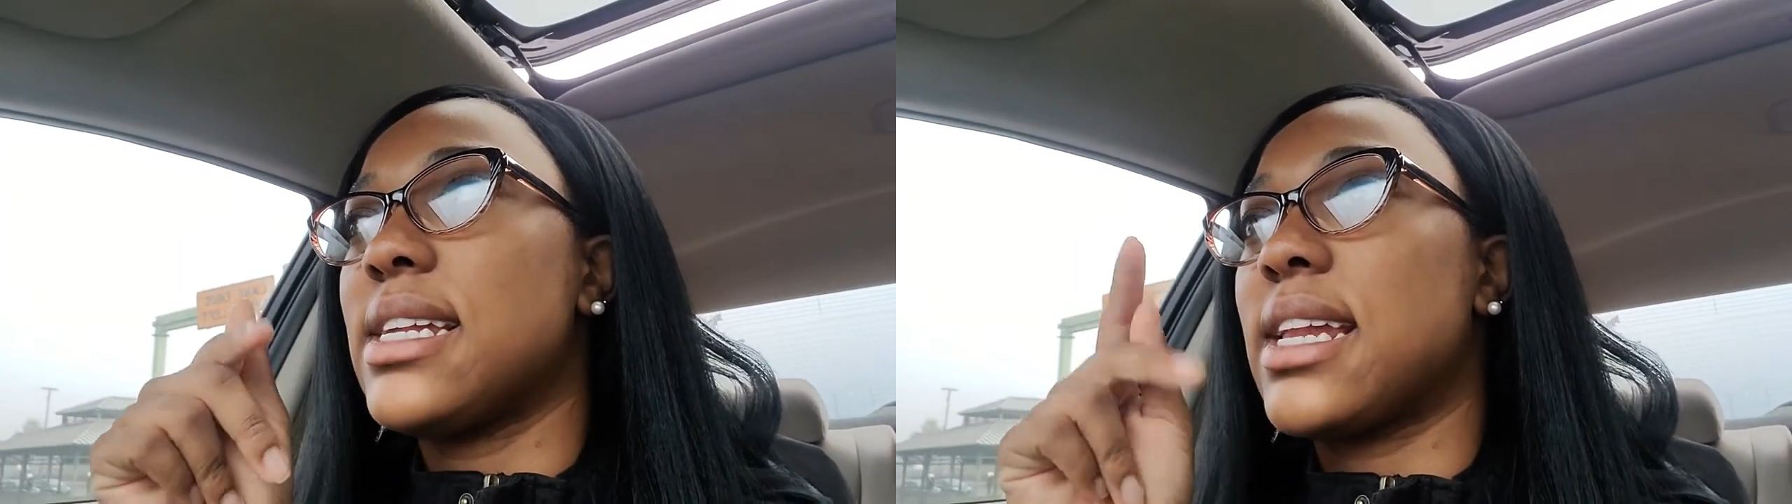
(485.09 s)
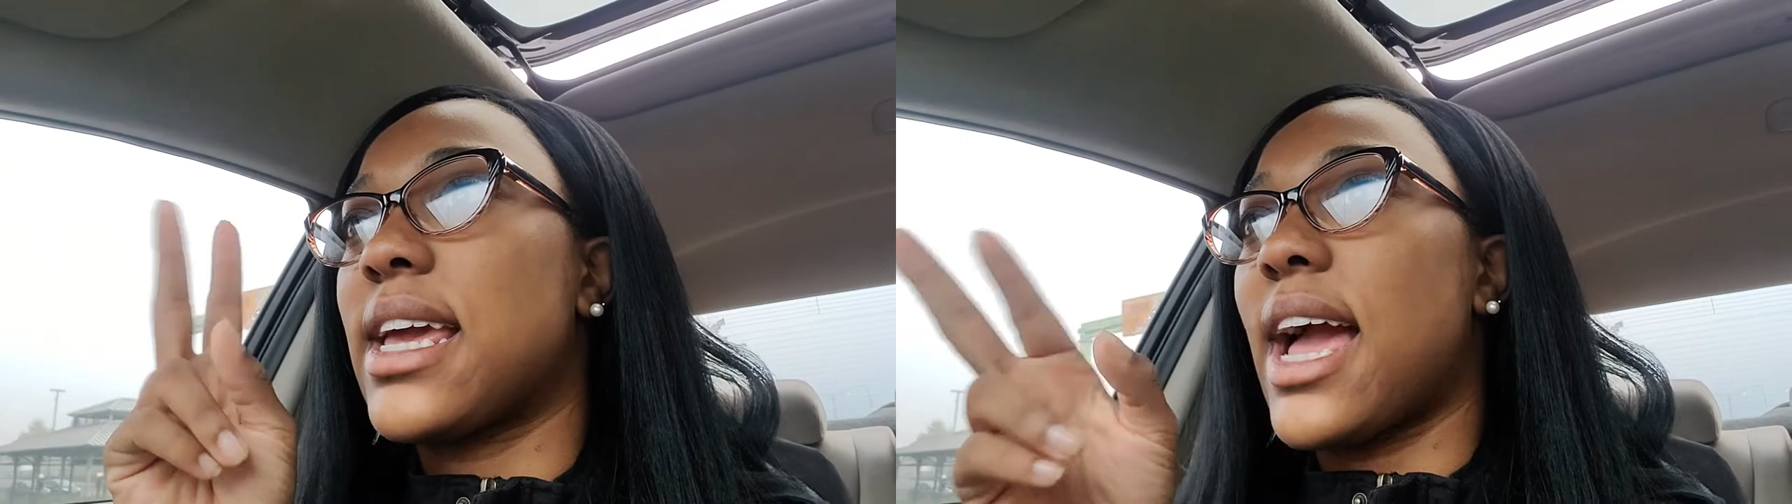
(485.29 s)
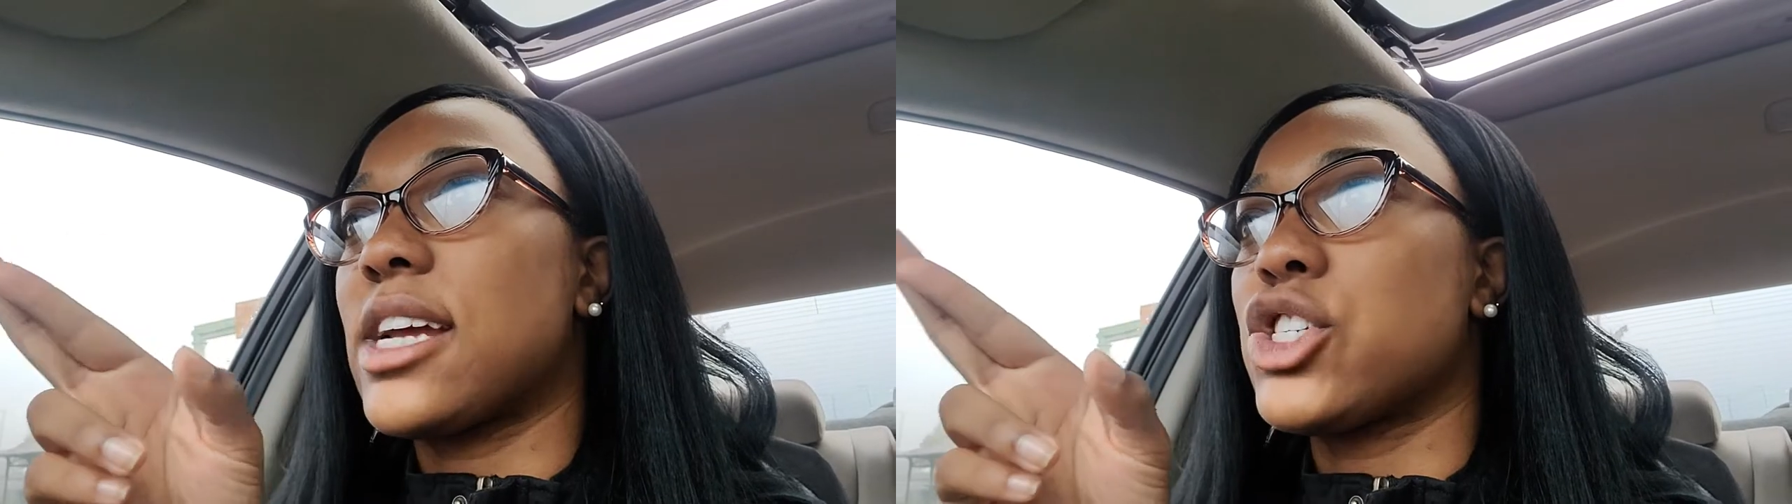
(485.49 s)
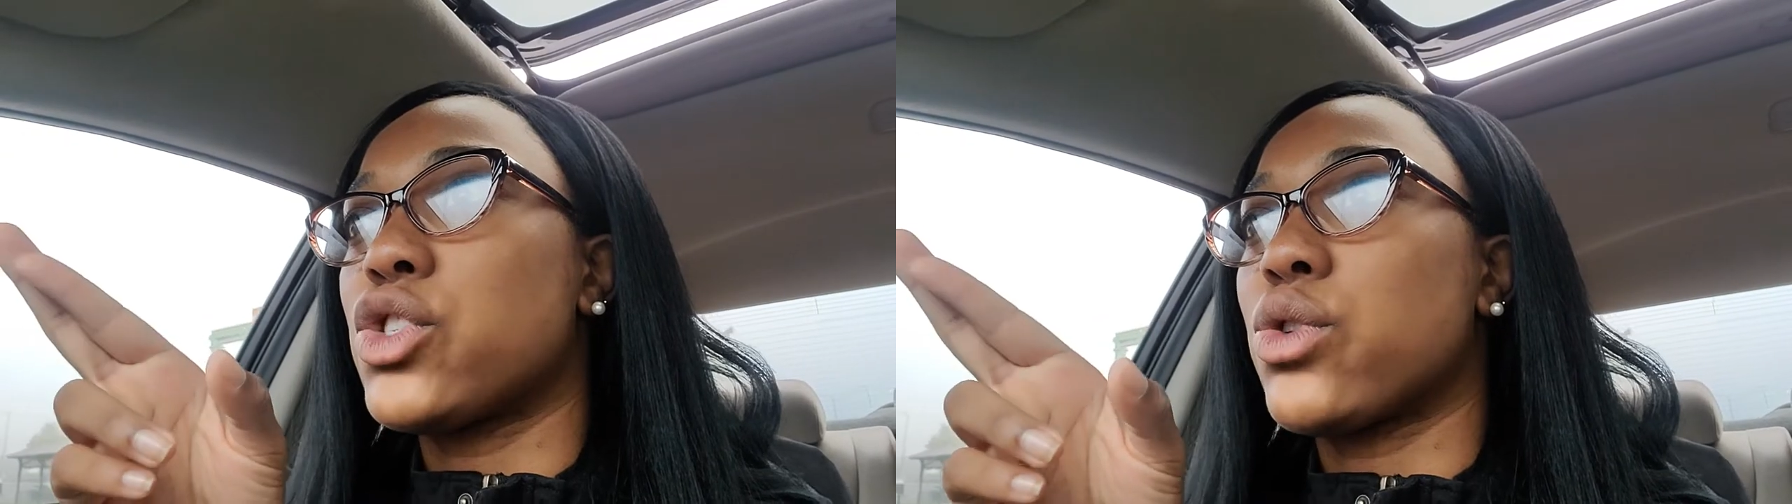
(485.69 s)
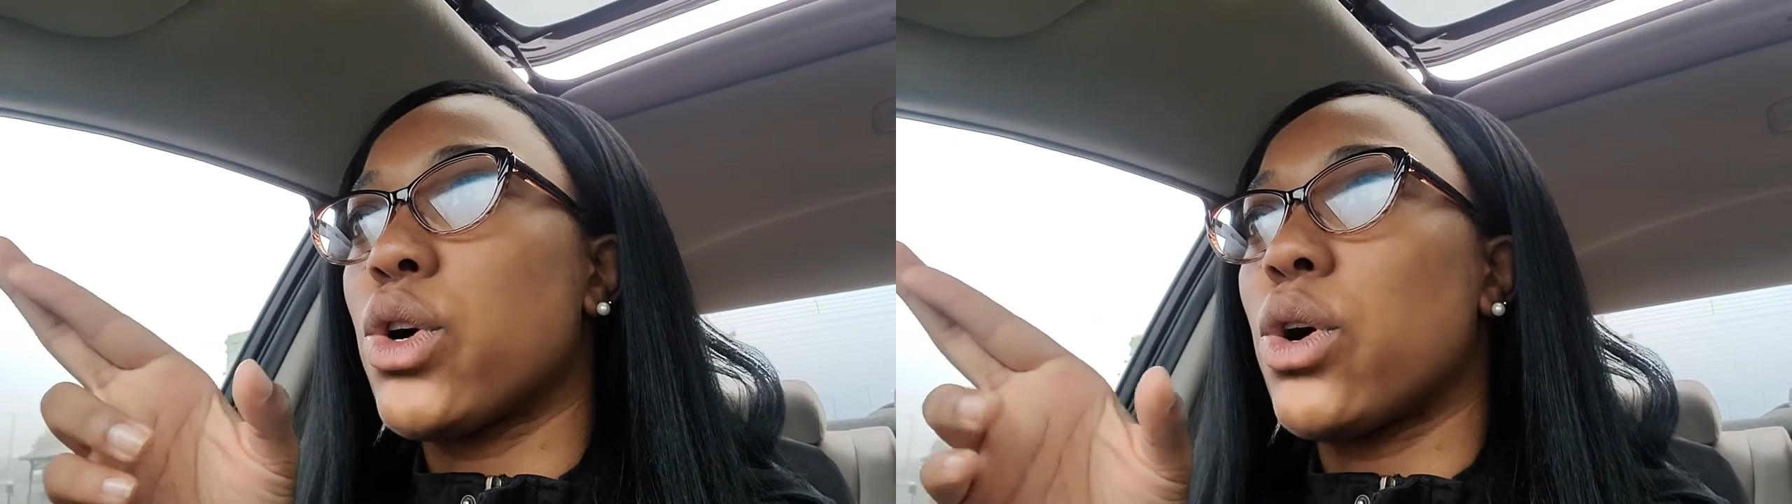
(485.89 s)
in
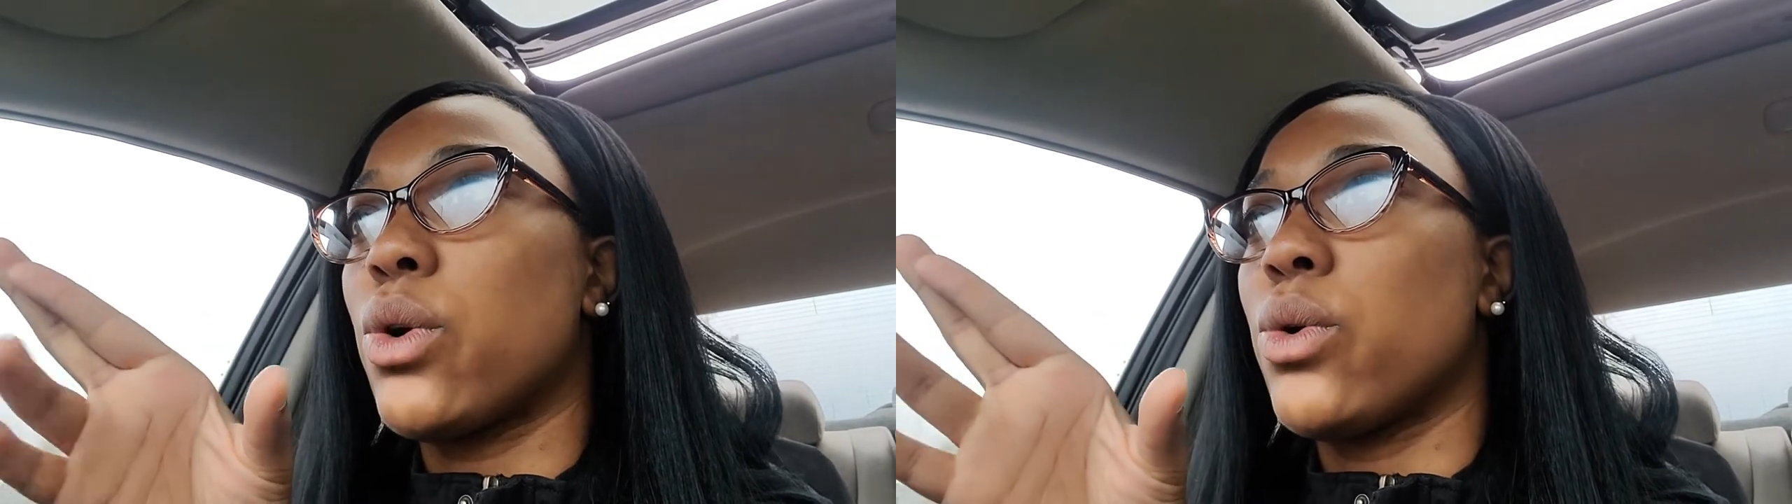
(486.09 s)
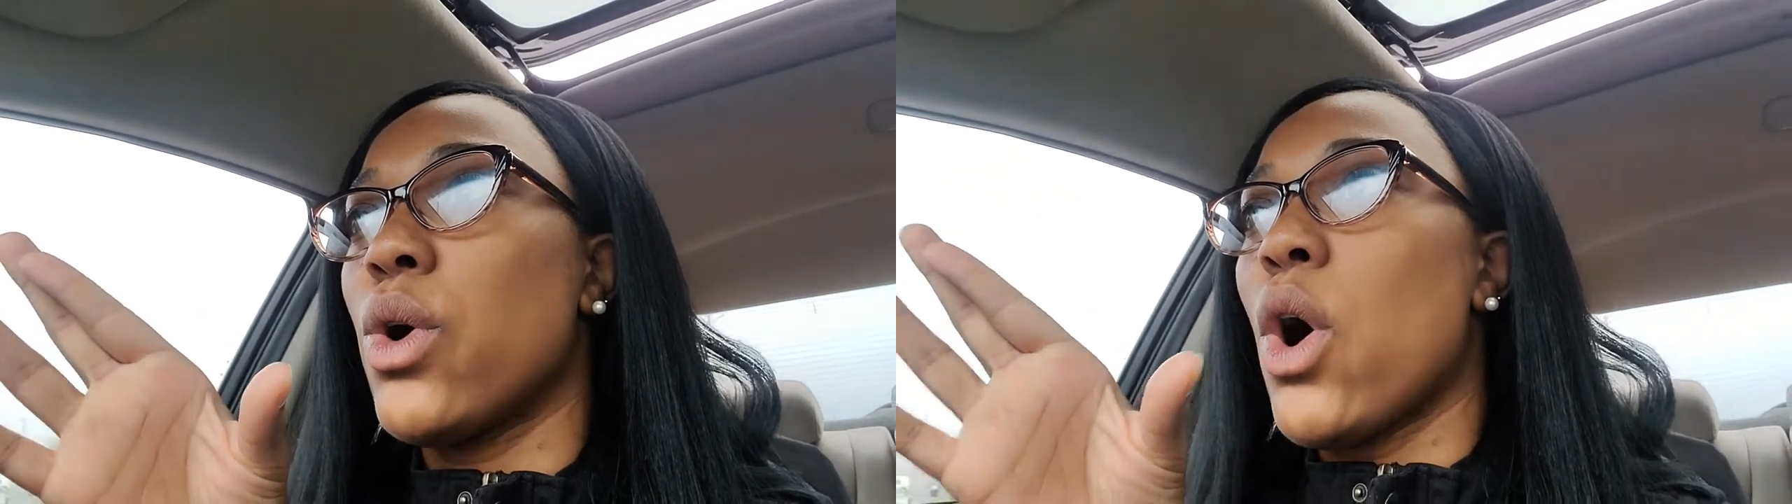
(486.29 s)
gastro